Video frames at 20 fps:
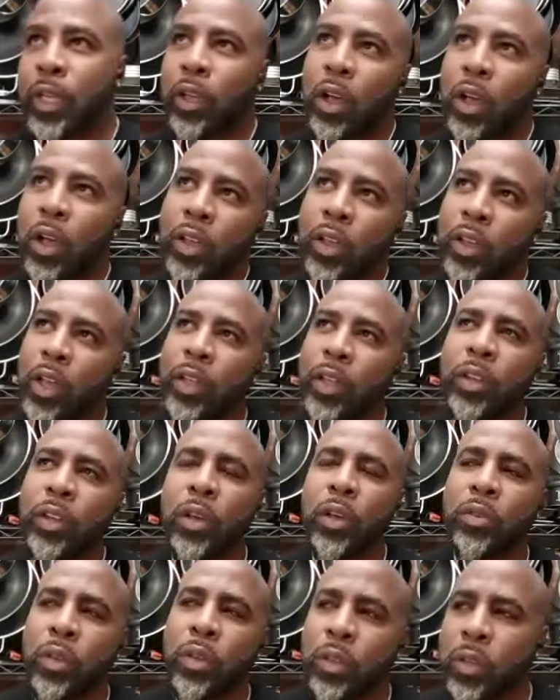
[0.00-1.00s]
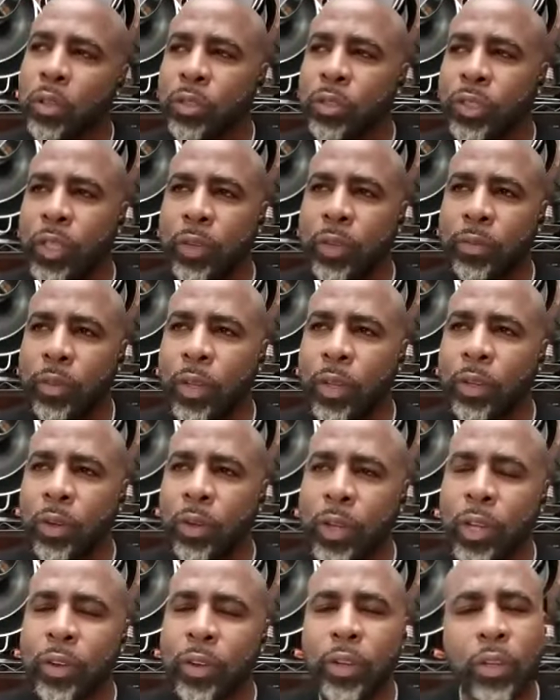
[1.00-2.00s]
I know Chef, I know
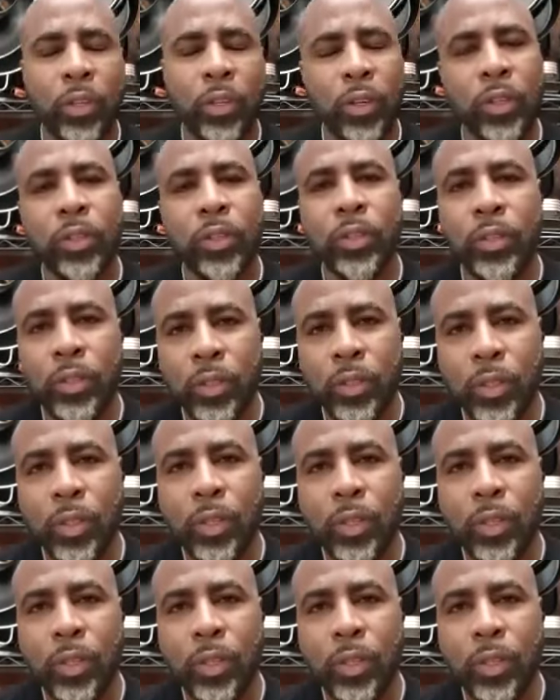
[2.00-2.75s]
Eric cooks.